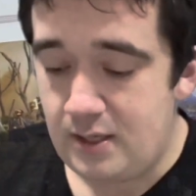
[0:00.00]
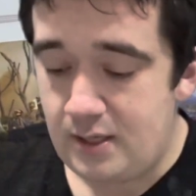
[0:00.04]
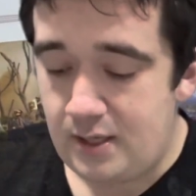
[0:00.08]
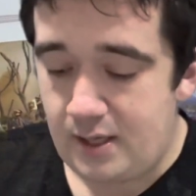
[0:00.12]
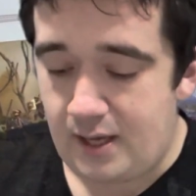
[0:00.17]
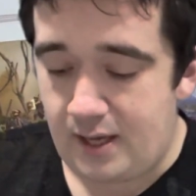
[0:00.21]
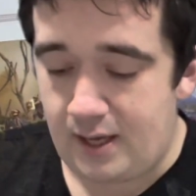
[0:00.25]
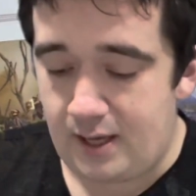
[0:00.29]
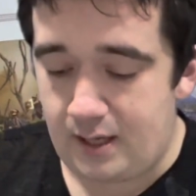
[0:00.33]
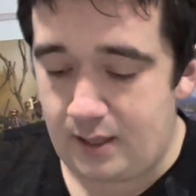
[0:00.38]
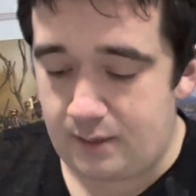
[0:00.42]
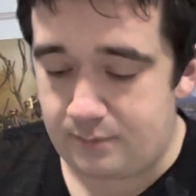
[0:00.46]

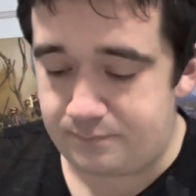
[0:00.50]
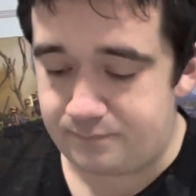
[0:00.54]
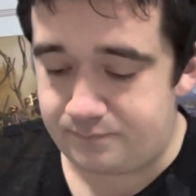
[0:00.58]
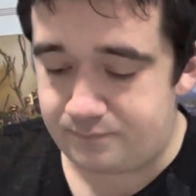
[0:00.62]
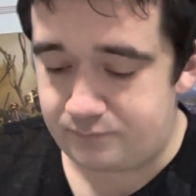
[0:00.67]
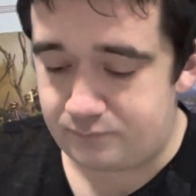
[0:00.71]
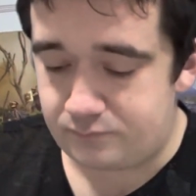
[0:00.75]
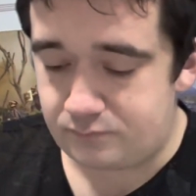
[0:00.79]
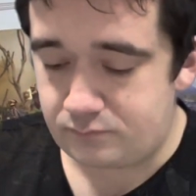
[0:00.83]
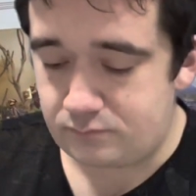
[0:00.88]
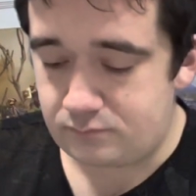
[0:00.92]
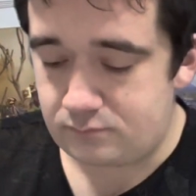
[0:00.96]

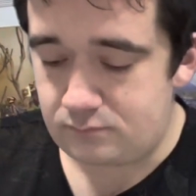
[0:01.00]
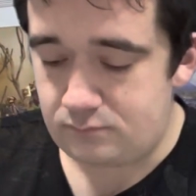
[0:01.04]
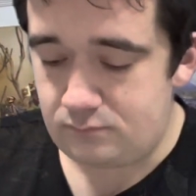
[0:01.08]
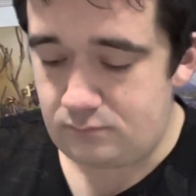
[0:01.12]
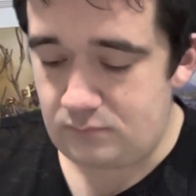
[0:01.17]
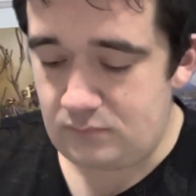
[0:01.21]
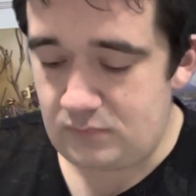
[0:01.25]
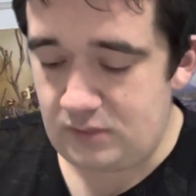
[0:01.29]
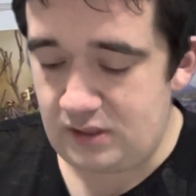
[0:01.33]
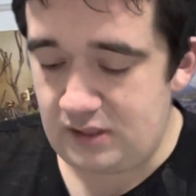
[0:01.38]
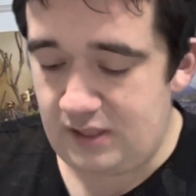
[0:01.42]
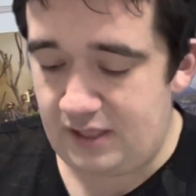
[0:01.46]

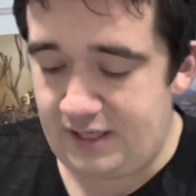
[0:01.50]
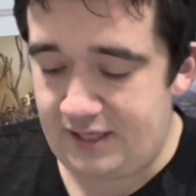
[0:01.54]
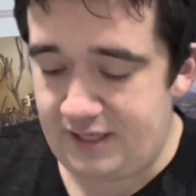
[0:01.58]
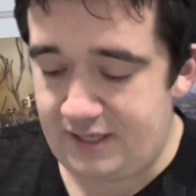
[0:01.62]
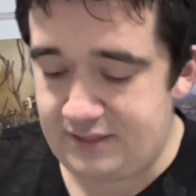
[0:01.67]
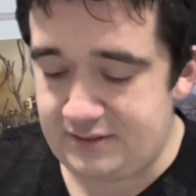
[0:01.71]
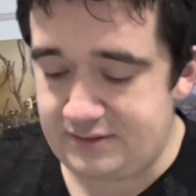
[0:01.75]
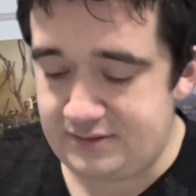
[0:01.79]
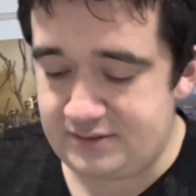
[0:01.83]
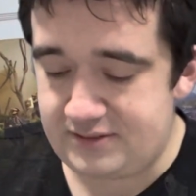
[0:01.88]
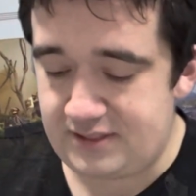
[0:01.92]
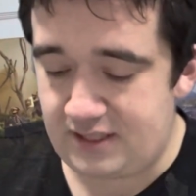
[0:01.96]

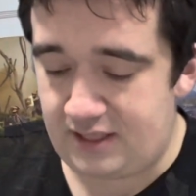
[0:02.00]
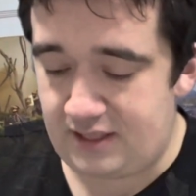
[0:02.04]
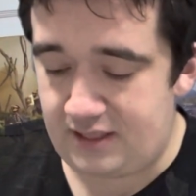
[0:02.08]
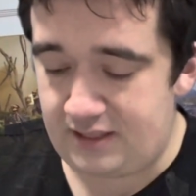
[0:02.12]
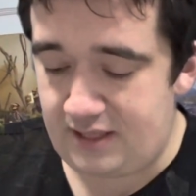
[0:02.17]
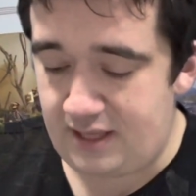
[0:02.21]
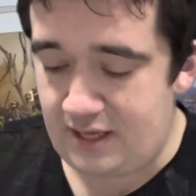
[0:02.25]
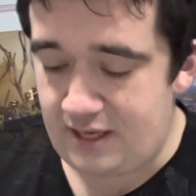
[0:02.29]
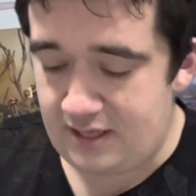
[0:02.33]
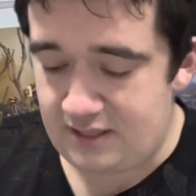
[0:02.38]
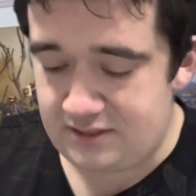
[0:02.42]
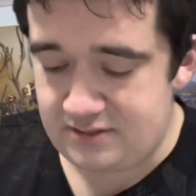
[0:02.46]

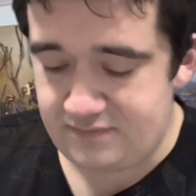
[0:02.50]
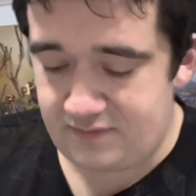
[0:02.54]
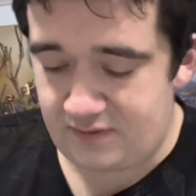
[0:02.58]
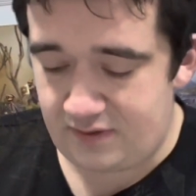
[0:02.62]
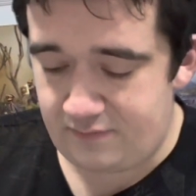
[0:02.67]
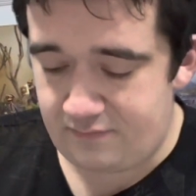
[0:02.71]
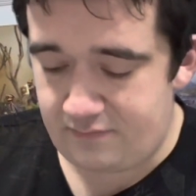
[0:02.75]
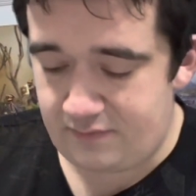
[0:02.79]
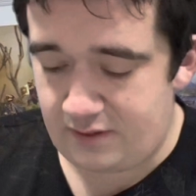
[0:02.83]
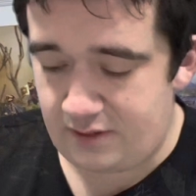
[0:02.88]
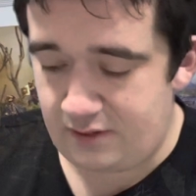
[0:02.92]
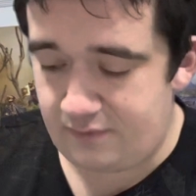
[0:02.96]
Yeah, it's
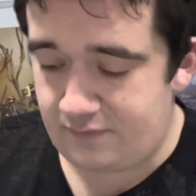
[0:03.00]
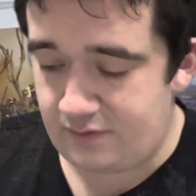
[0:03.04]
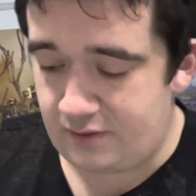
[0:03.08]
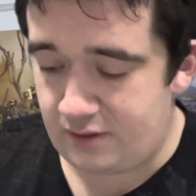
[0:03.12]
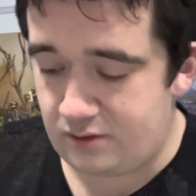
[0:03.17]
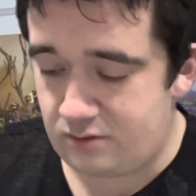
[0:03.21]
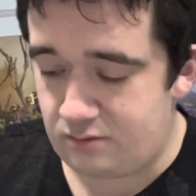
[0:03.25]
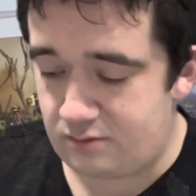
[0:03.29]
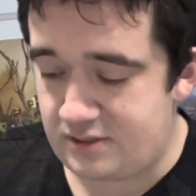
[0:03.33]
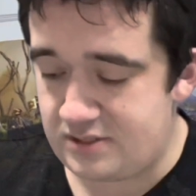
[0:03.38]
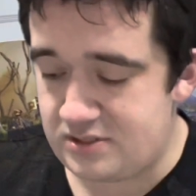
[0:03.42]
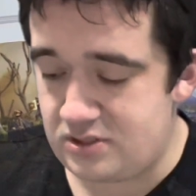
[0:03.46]
very, very
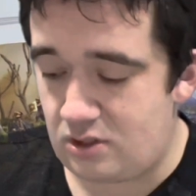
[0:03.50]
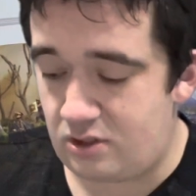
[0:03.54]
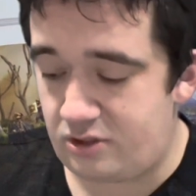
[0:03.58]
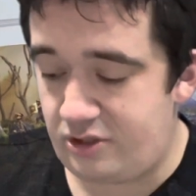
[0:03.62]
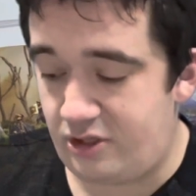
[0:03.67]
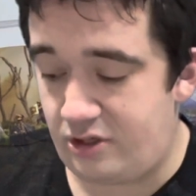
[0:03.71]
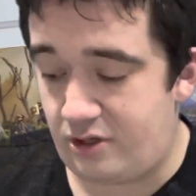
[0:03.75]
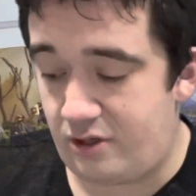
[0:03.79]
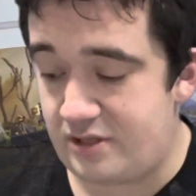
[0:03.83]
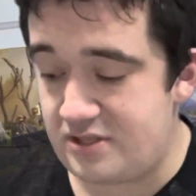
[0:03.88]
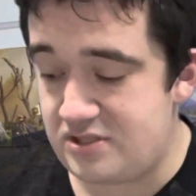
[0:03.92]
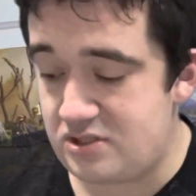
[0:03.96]
cool. There's
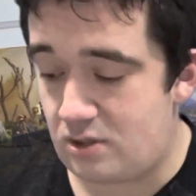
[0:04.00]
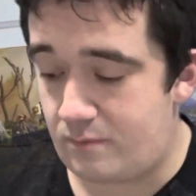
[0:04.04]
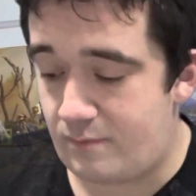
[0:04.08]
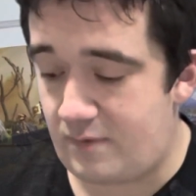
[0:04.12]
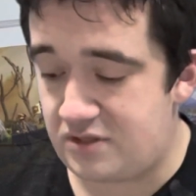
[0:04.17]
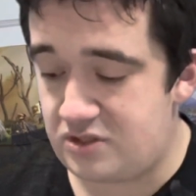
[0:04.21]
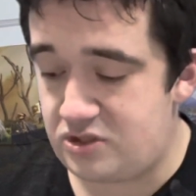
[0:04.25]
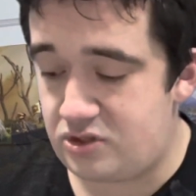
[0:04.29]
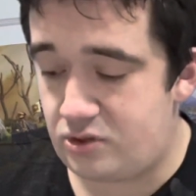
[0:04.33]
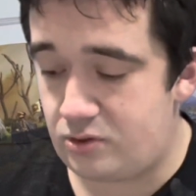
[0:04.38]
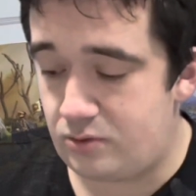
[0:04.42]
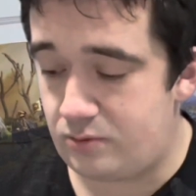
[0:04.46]
not
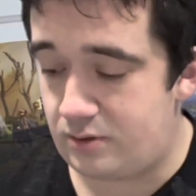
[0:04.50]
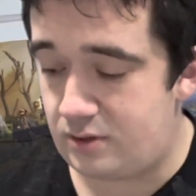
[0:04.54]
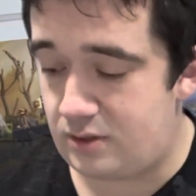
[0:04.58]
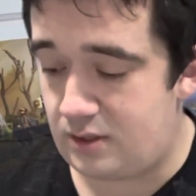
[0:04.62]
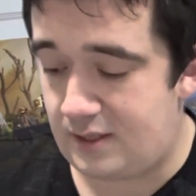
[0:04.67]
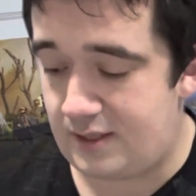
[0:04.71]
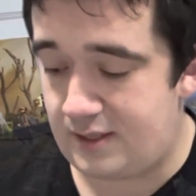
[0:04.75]
much to it.